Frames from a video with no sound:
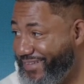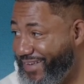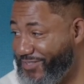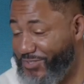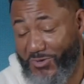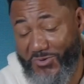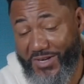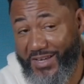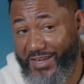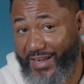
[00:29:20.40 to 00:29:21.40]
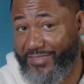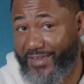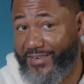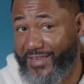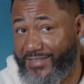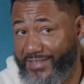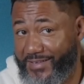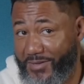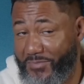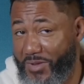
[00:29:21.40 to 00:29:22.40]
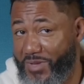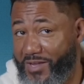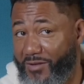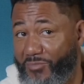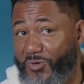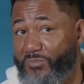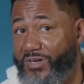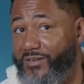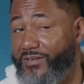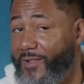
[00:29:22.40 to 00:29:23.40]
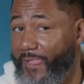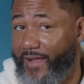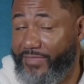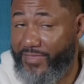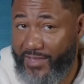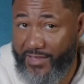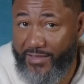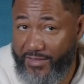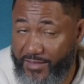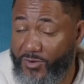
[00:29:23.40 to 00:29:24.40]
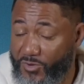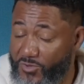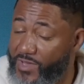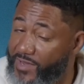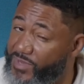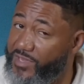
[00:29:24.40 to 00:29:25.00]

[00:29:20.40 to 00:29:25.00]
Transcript: And so I think that's, it may be comical, but I think, you got to be